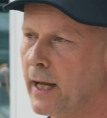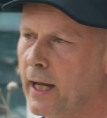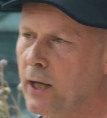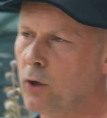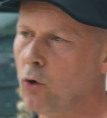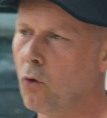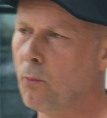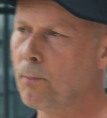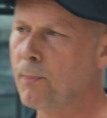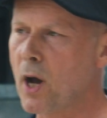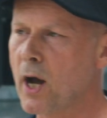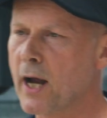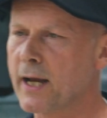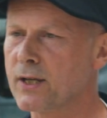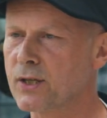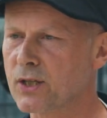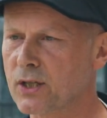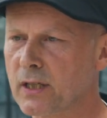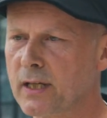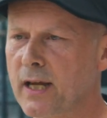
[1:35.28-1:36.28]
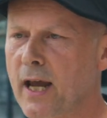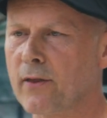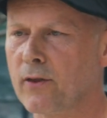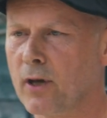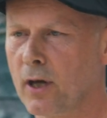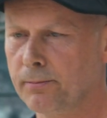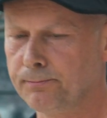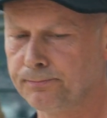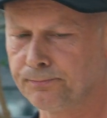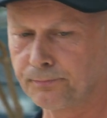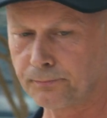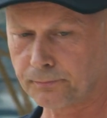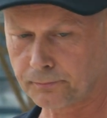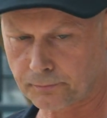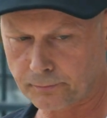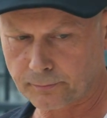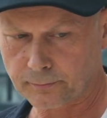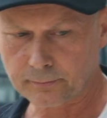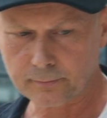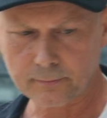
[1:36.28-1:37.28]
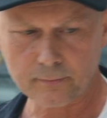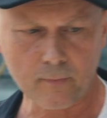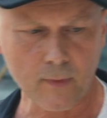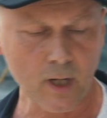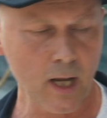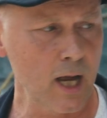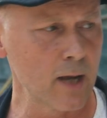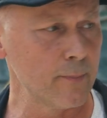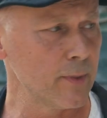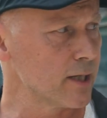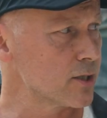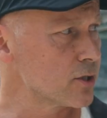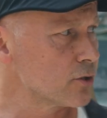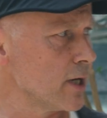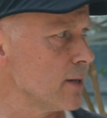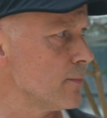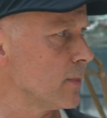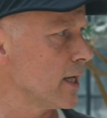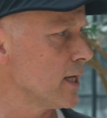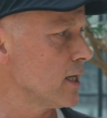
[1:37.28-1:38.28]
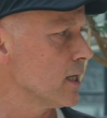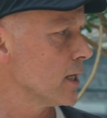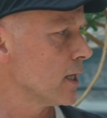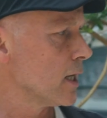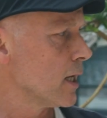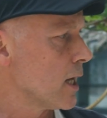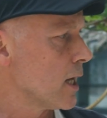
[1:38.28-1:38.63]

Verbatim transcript: It all binds together in an extremely